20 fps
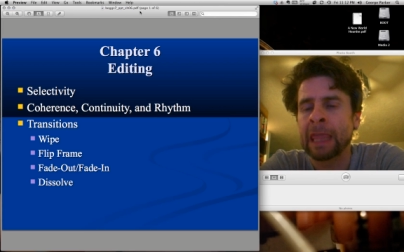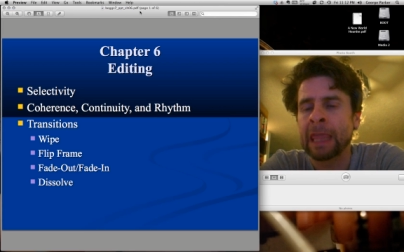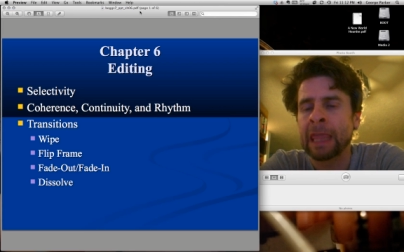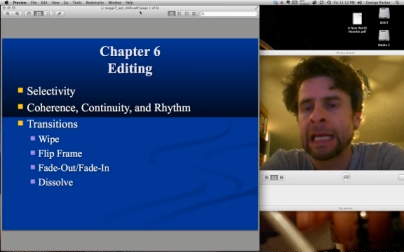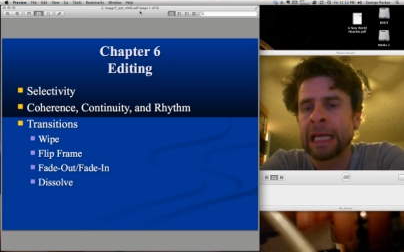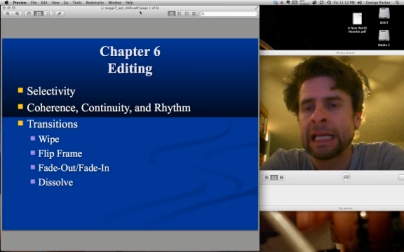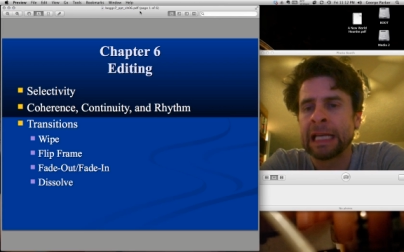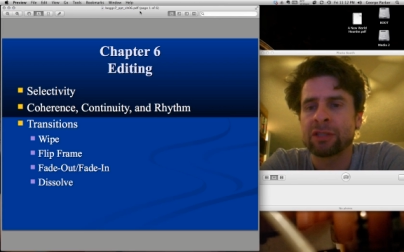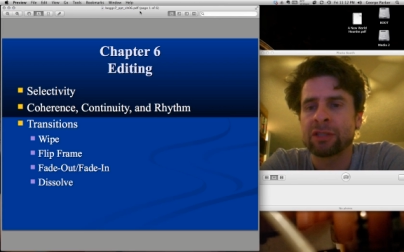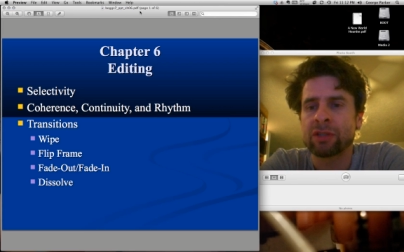
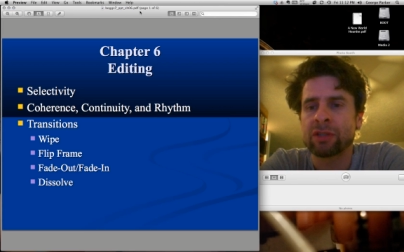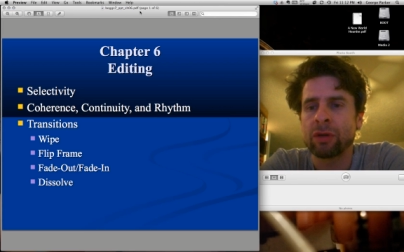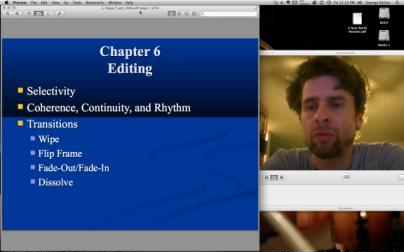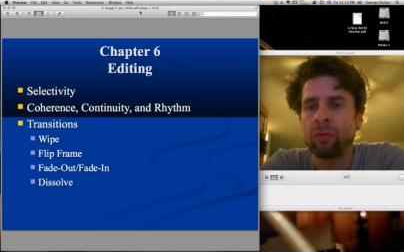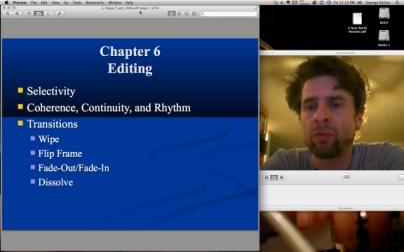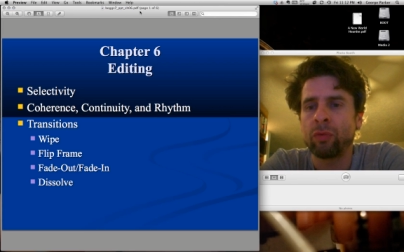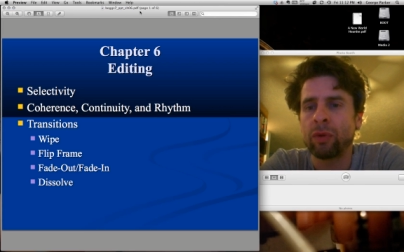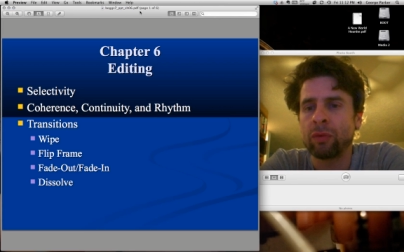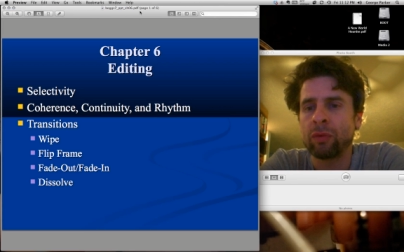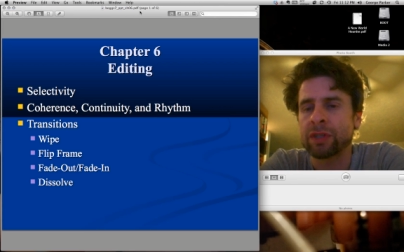So
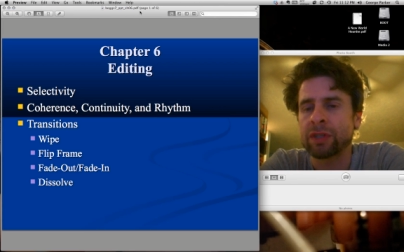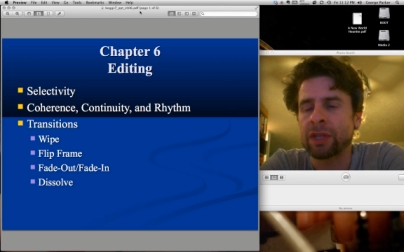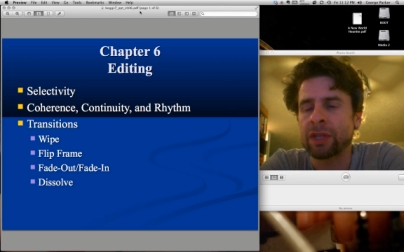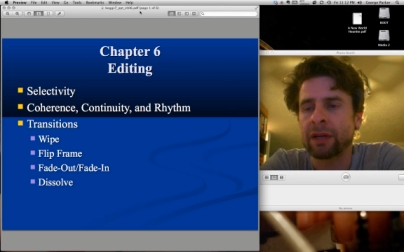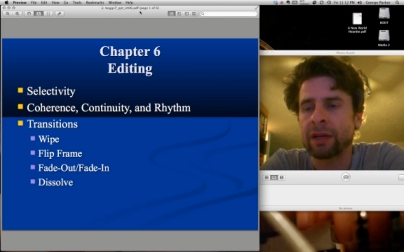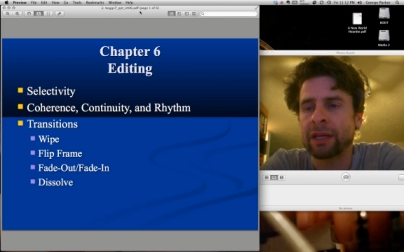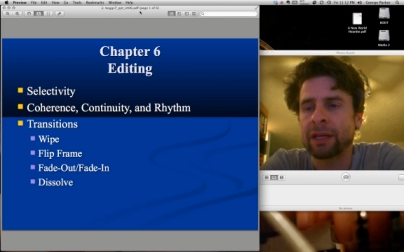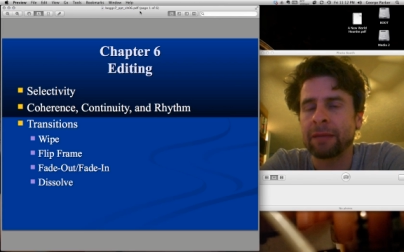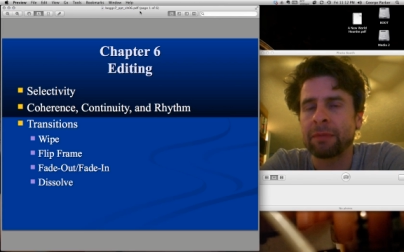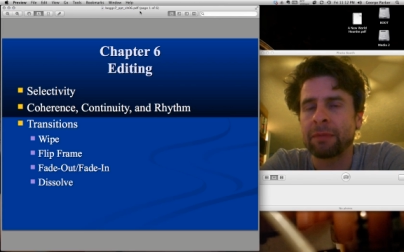what we're
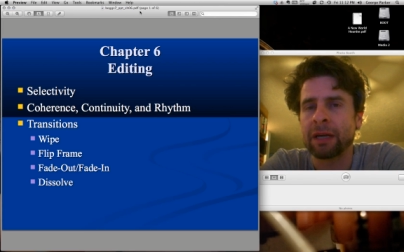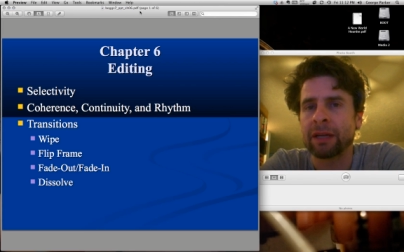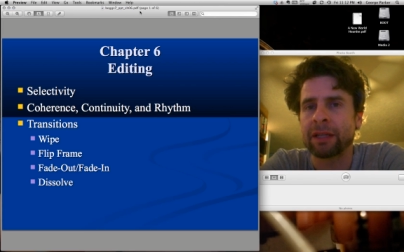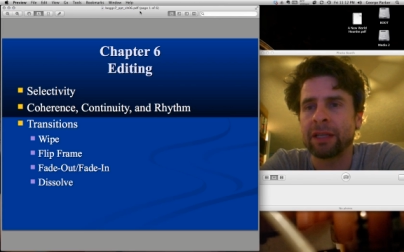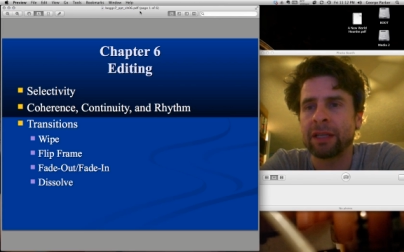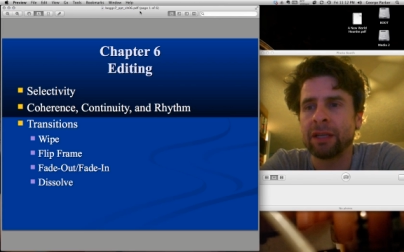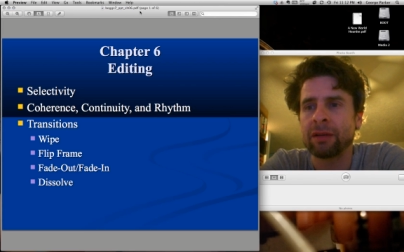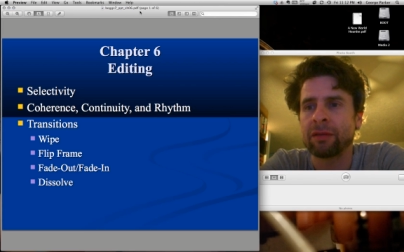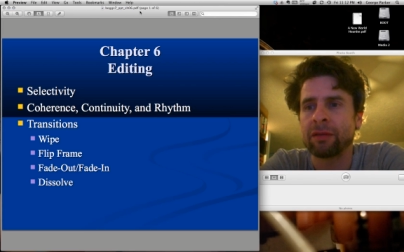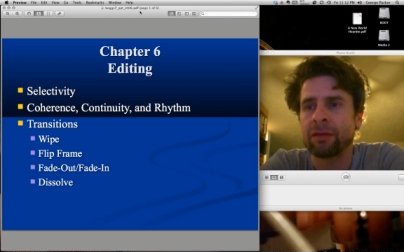talking about
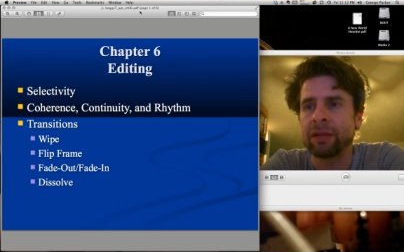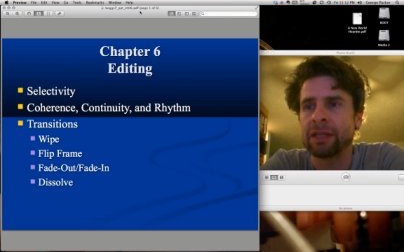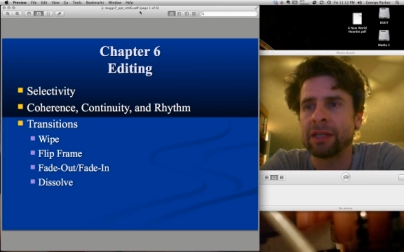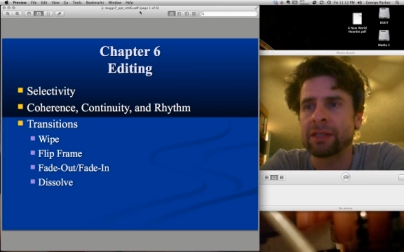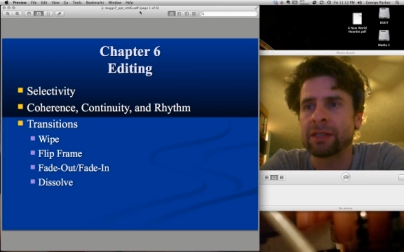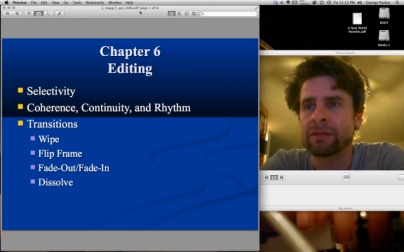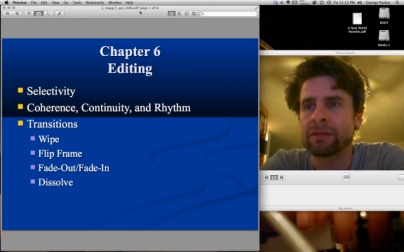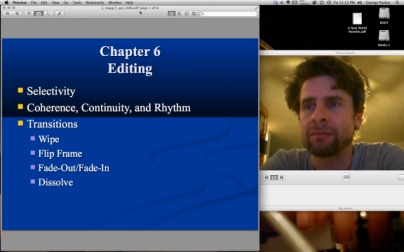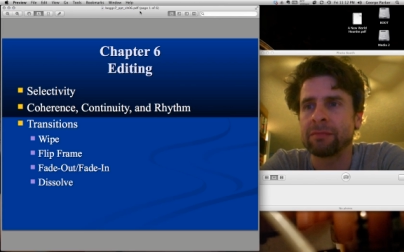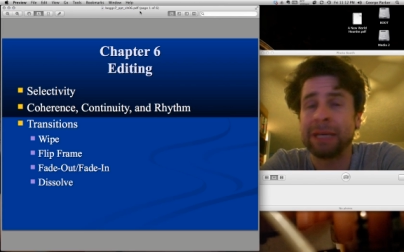here
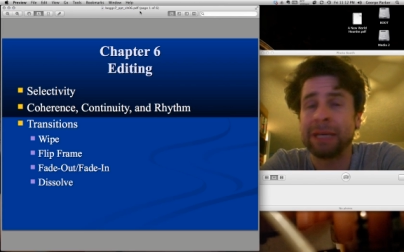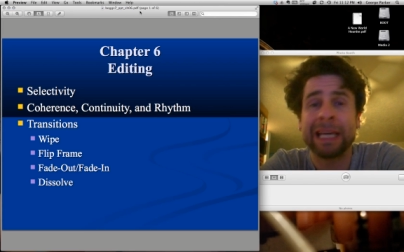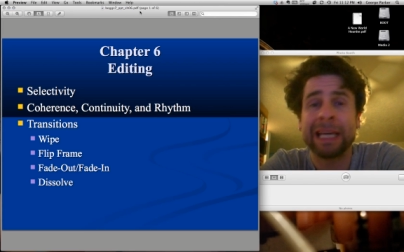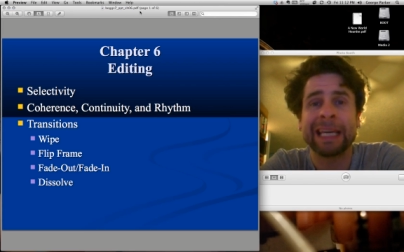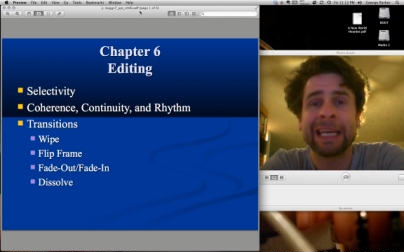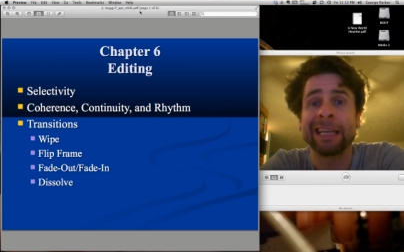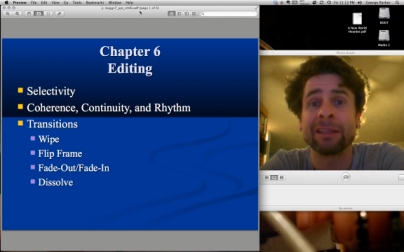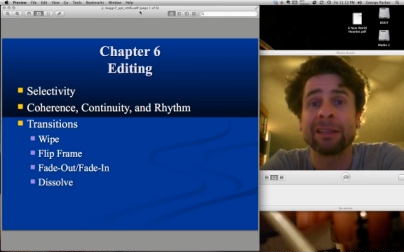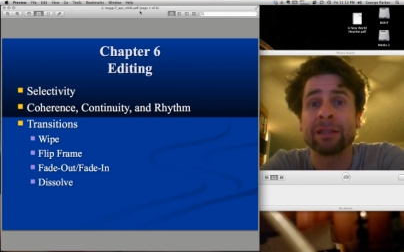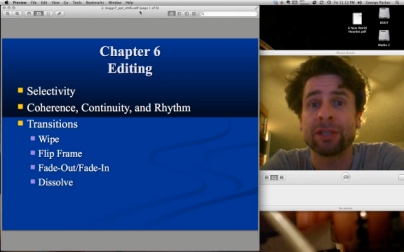is
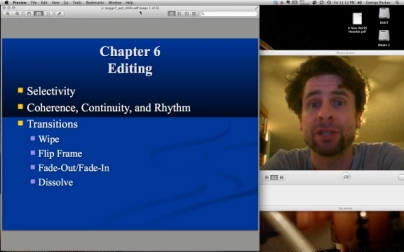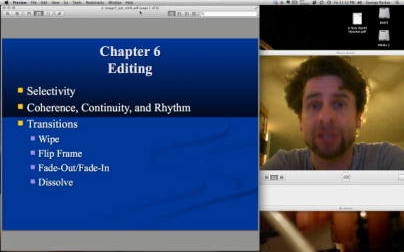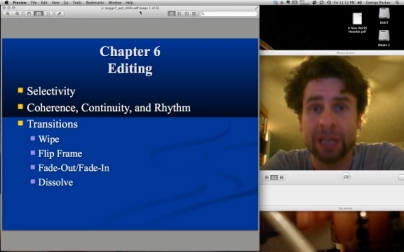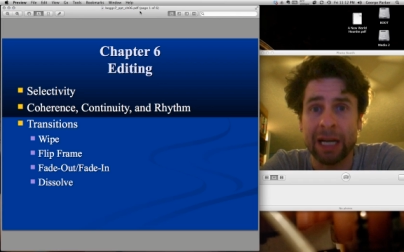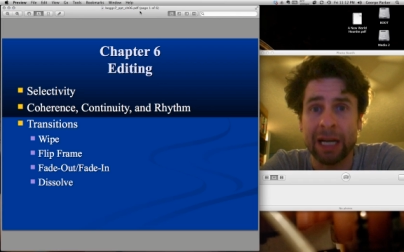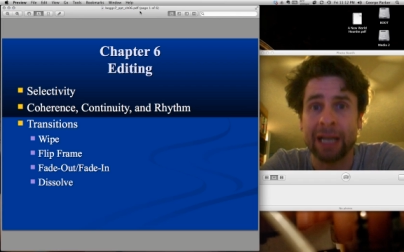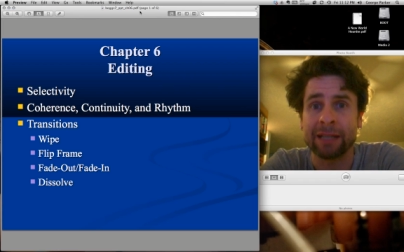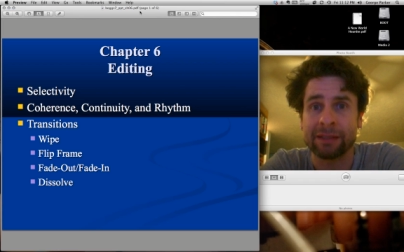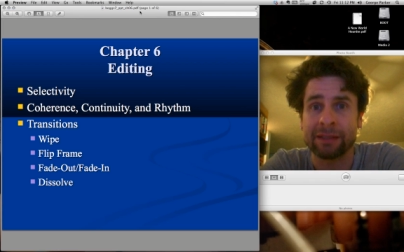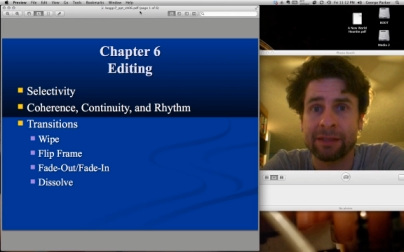picking the
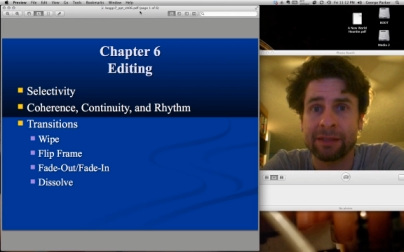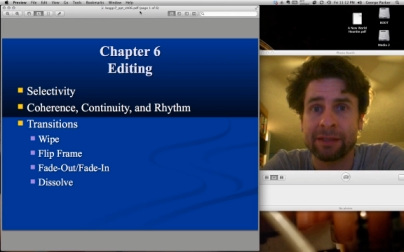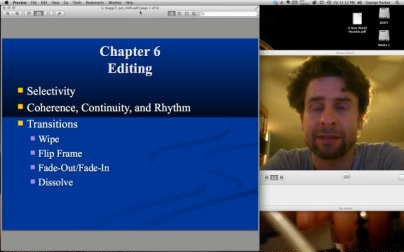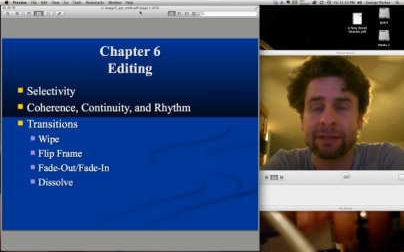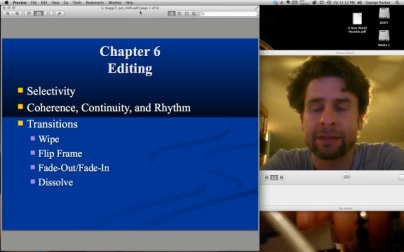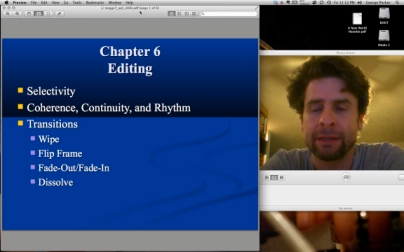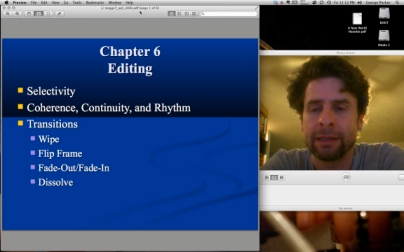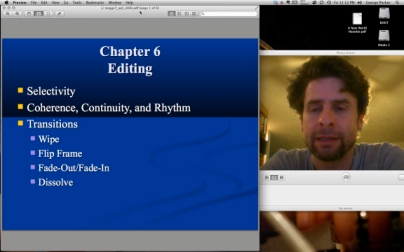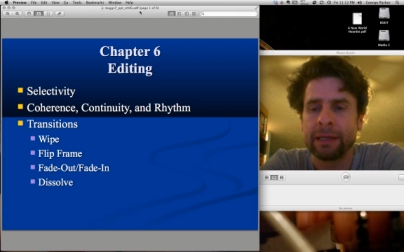shots.